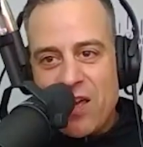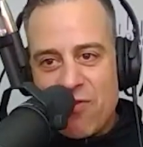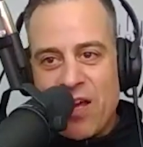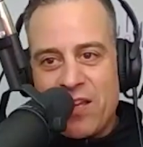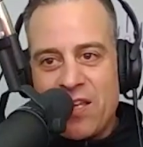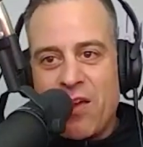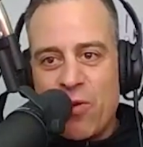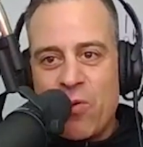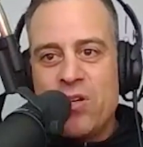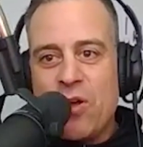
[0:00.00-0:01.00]
I think
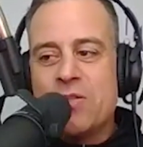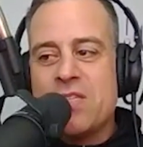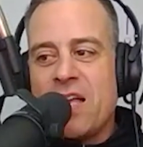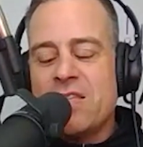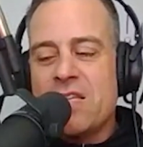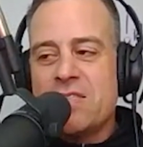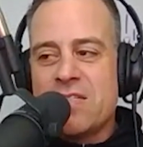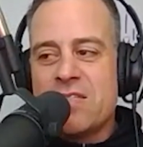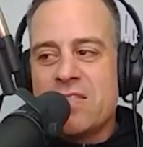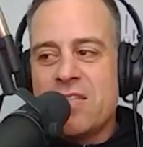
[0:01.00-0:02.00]
everyone knows that's
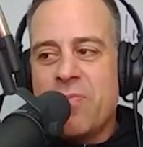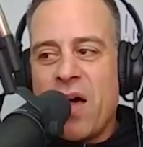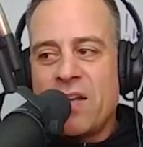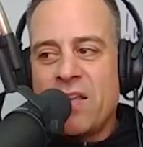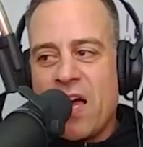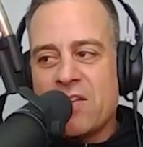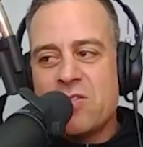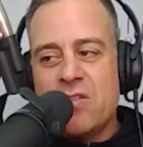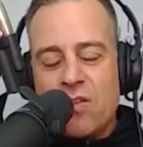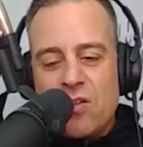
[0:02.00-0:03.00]
listened to the podcast.
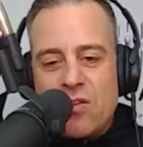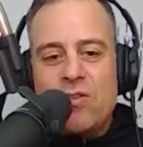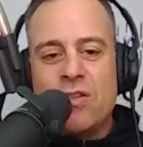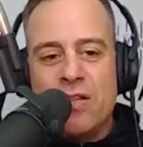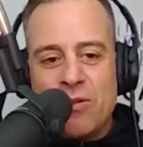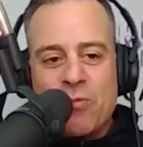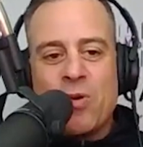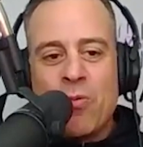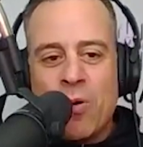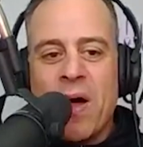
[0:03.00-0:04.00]

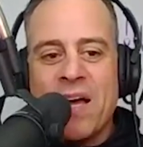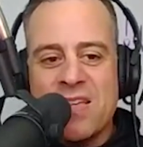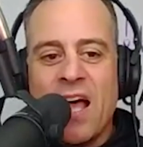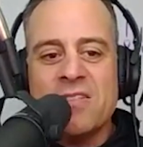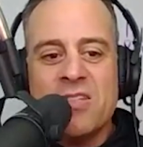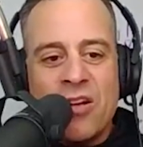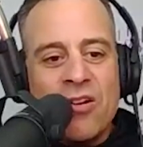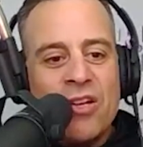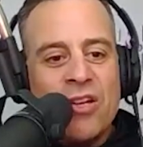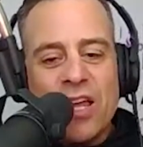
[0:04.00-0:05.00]
We're paisans
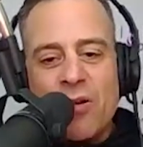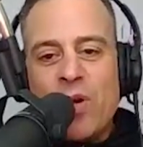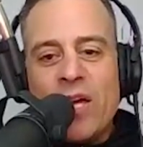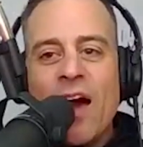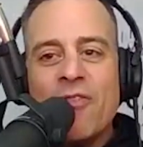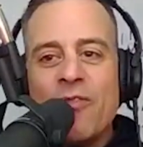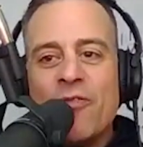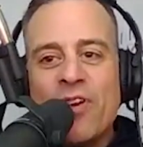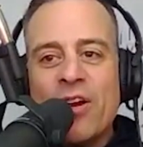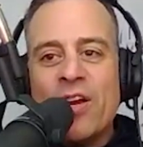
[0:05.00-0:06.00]
here. Like we have a
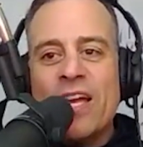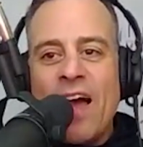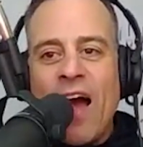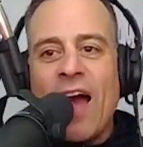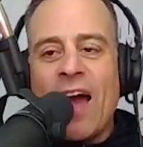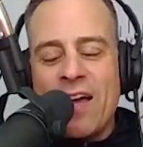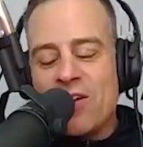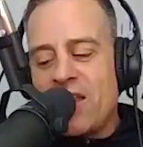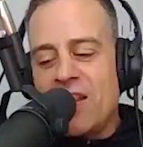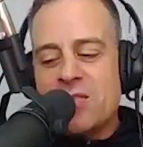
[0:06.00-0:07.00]
very high,
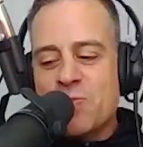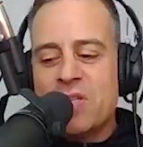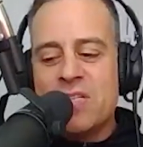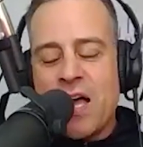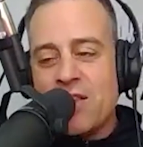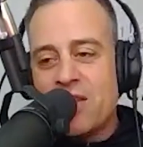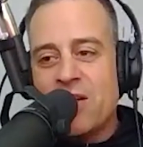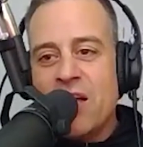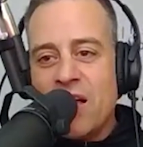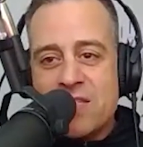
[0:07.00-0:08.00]
okay, let's put this out
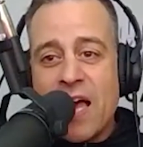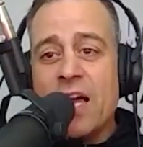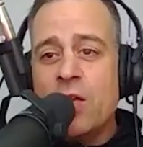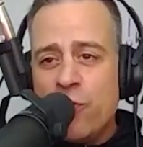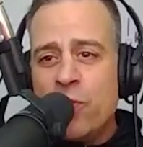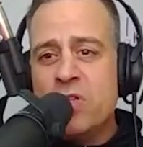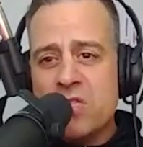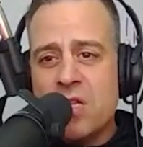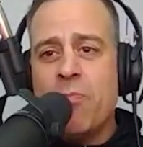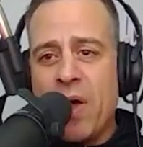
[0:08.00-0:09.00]
there. Italian food
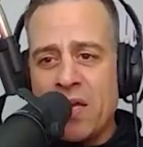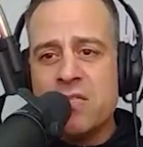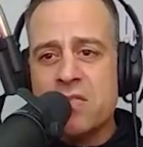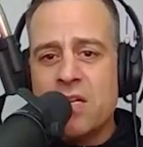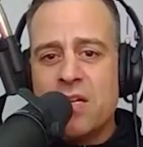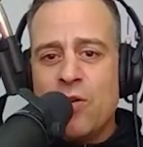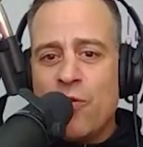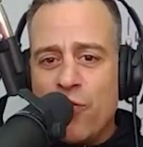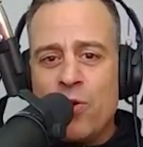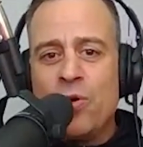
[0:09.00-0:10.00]
is the best
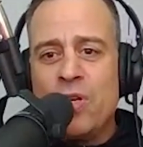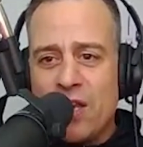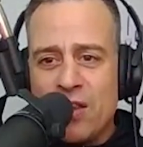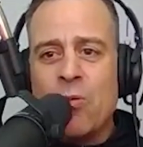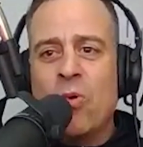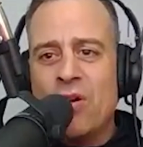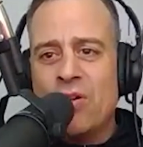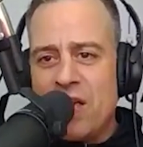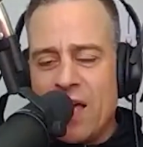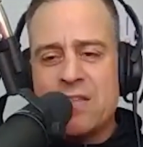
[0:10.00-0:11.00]
food in the
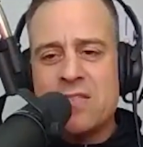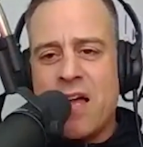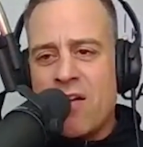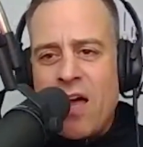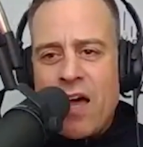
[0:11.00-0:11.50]
world, hands down.